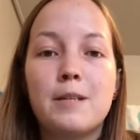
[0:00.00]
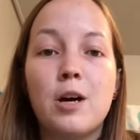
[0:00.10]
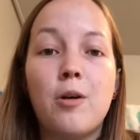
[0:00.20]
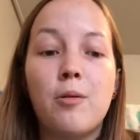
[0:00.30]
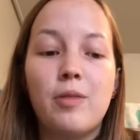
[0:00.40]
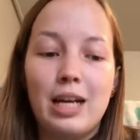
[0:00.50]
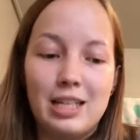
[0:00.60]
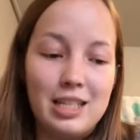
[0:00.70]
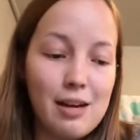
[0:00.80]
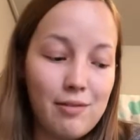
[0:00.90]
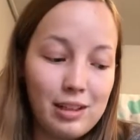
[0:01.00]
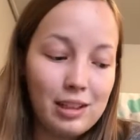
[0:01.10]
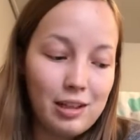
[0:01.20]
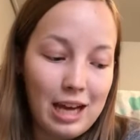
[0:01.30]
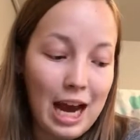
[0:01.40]
So that's
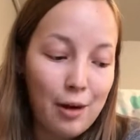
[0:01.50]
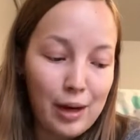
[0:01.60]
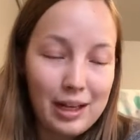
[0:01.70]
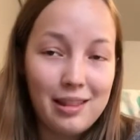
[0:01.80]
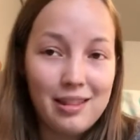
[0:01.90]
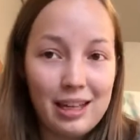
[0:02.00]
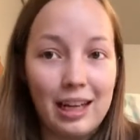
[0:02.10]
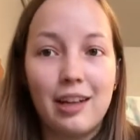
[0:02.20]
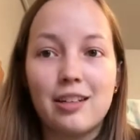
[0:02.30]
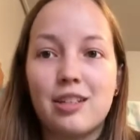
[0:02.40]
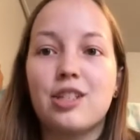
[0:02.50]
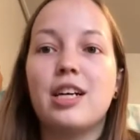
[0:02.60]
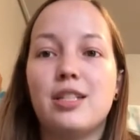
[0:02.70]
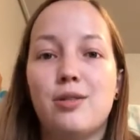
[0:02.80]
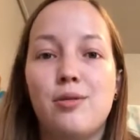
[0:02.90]
definitely how I think I got such a
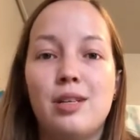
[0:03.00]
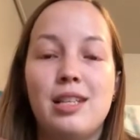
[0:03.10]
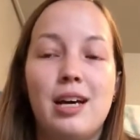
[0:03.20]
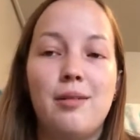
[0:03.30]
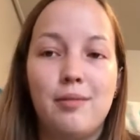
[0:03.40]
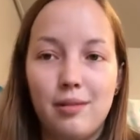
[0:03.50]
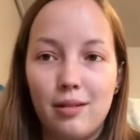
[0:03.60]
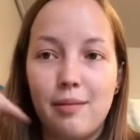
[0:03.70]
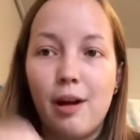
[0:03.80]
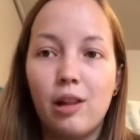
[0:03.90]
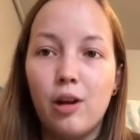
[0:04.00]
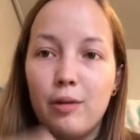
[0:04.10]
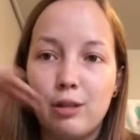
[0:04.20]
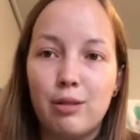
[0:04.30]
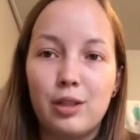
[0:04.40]
high score, is that a
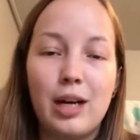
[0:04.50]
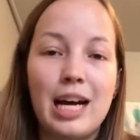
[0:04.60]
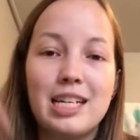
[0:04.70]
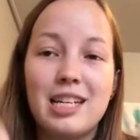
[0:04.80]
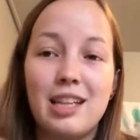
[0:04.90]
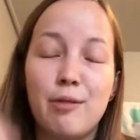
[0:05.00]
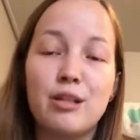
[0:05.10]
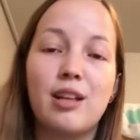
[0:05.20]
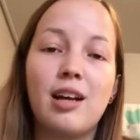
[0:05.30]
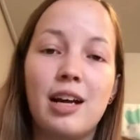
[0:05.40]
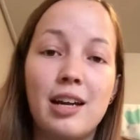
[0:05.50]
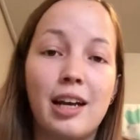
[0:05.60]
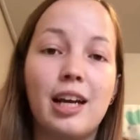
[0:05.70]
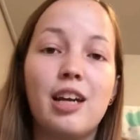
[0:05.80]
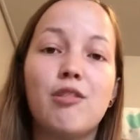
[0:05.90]
lowest went to a highest, and that was a lot
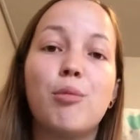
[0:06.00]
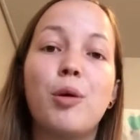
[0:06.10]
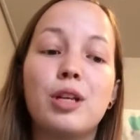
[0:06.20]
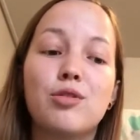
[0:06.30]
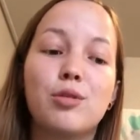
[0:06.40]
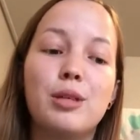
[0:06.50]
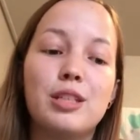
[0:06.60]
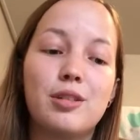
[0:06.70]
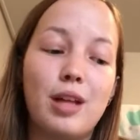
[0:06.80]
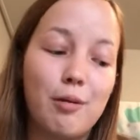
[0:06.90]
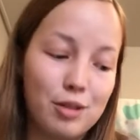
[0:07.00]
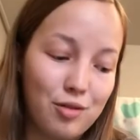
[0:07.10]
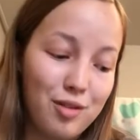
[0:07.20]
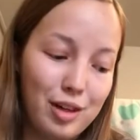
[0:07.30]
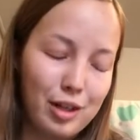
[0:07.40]
net gain of points for me, so that was
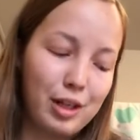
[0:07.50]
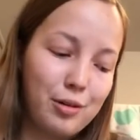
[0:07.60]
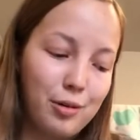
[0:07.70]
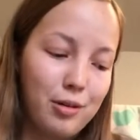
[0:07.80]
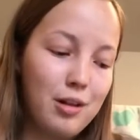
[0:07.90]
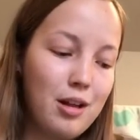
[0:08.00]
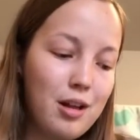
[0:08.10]
very cool.